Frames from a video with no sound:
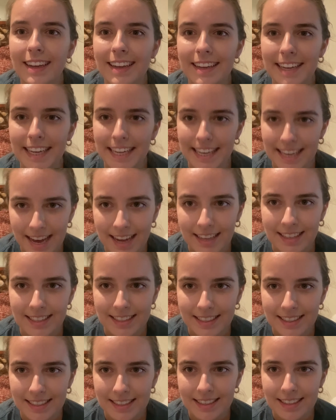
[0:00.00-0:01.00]

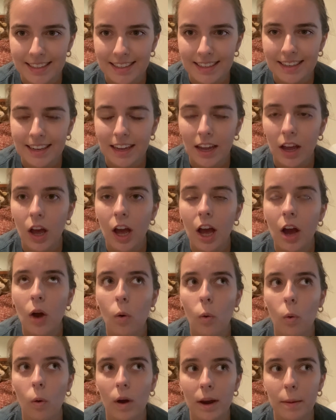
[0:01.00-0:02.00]
Yes.
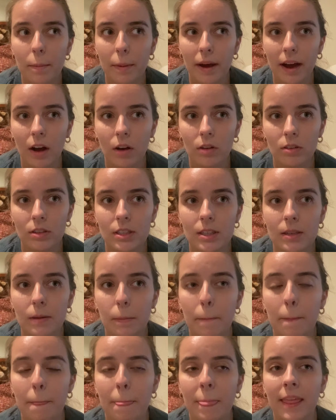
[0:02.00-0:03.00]
What about
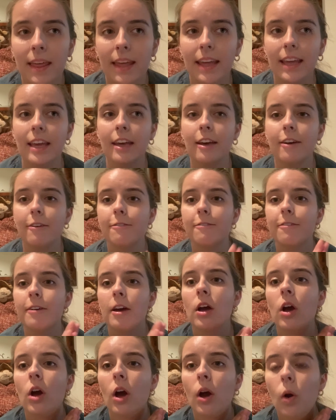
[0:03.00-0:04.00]
if
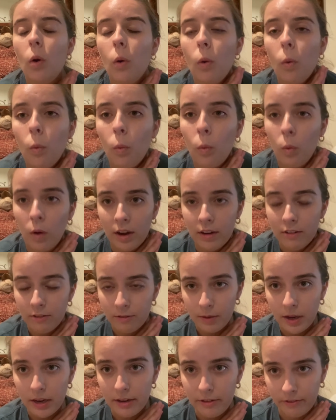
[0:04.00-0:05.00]
one of
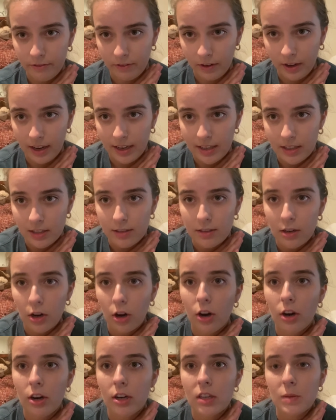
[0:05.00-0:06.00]
my friends
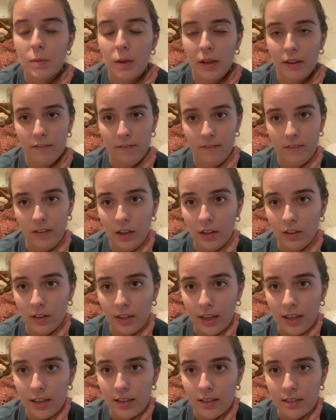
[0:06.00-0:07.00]
hurts my
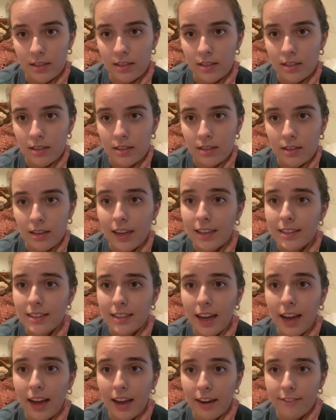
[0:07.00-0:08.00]
feelings. Has
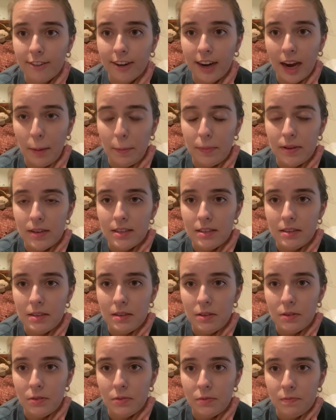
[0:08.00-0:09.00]
that ever happened to
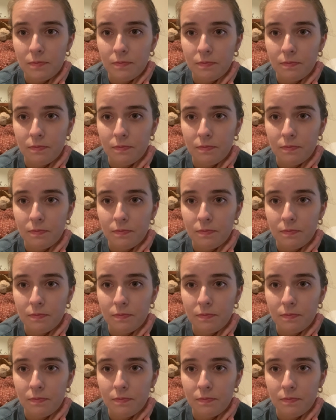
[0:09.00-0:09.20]
you?